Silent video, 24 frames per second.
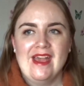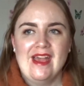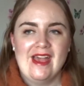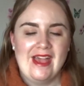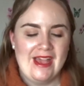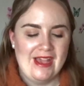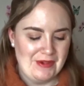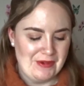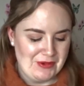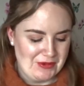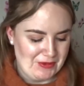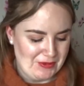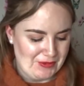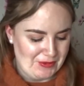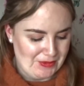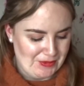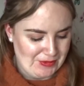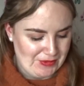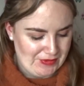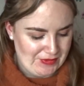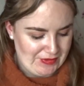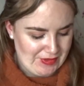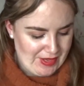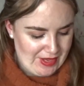
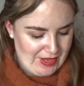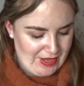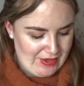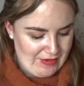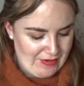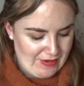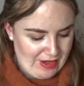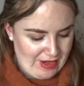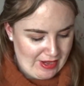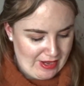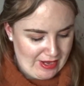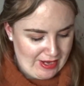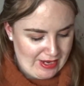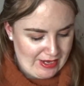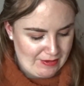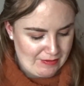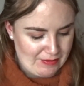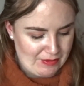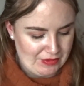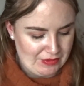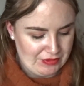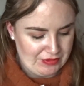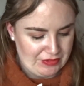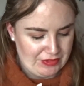I
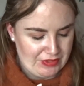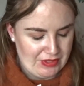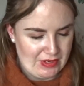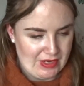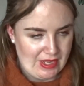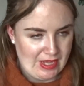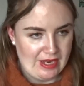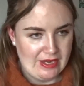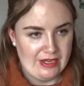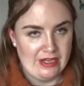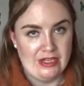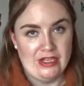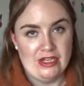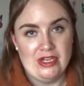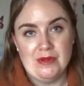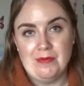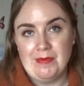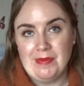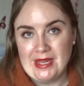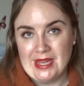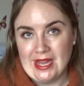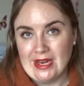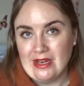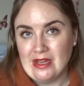want to learn a new
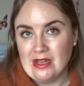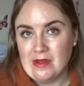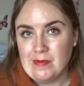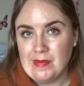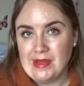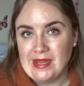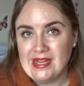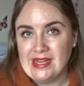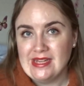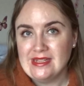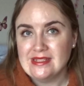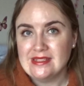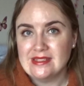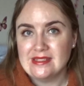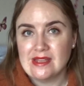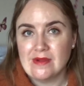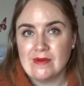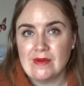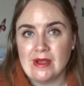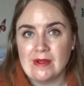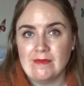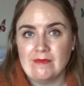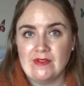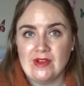piano piece. So
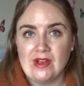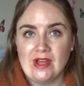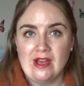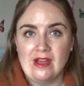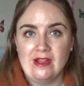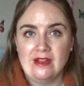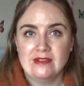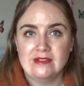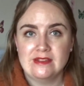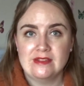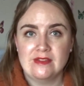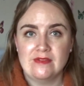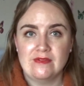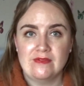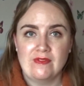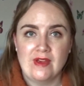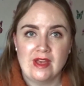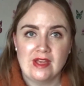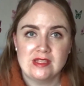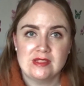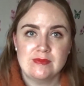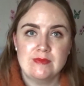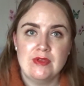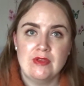I've learned the
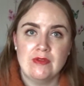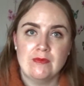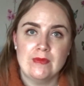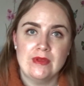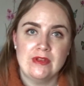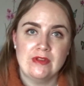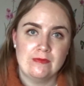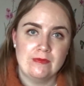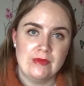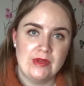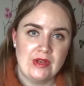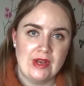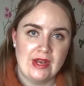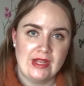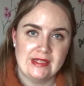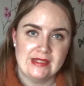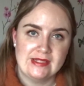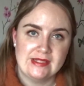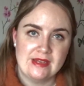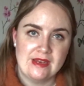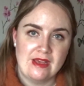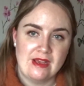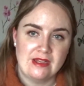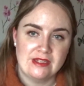first movement of Moonlight
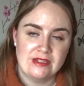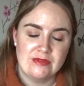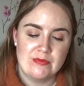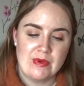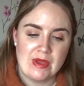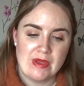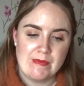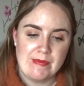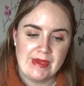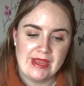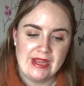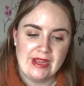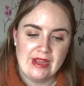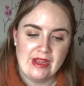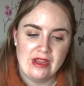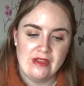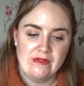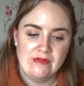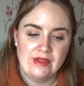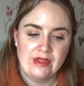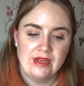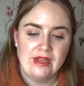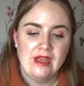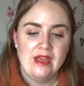Sonata by
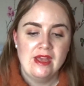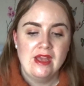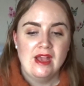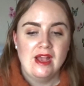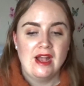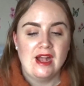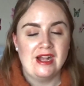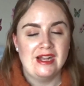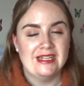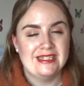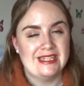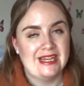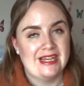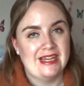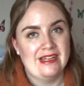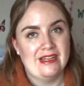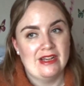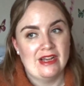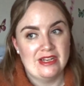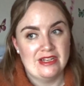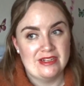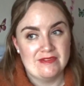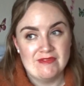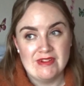Beethoven.
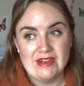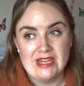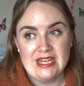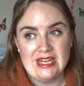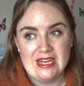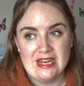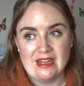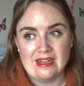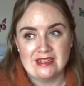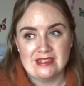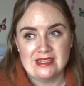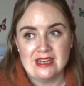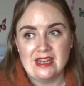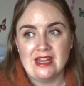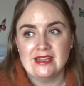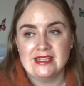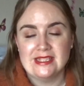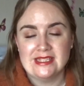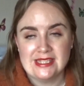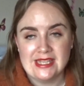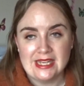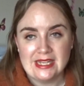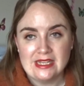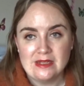I'd really like to learn the
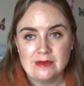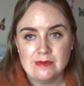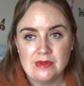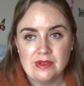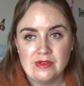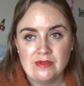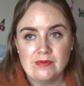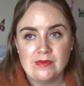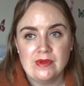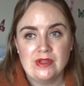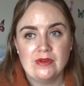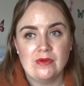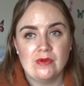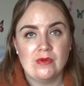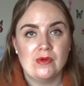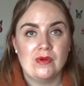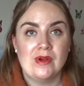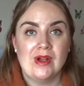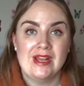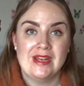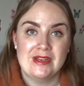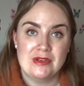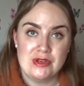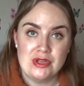second movement
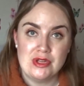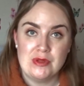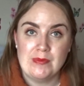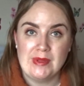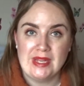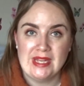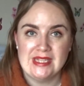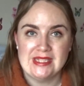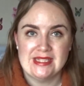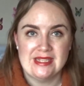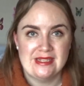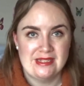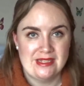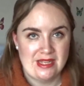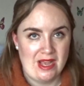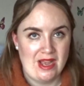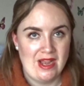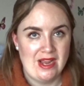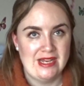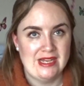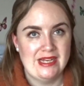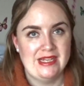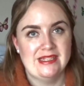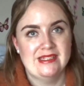or a new piece
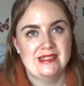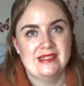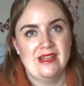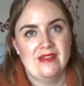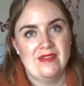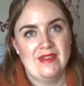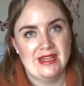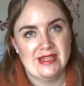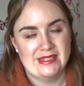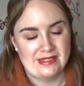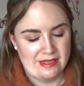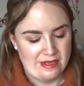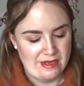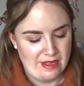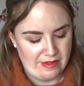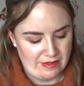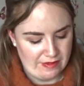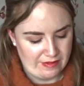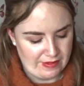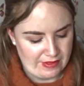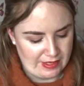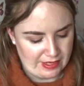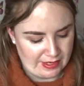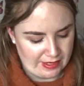entirely. So that's another
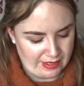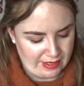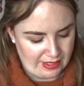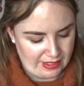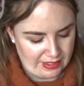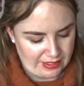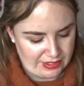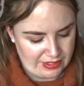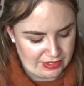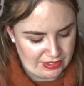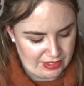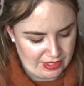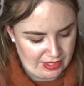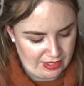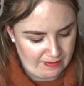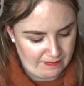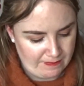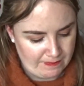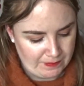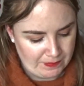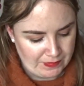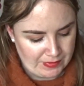thing I'd like to do.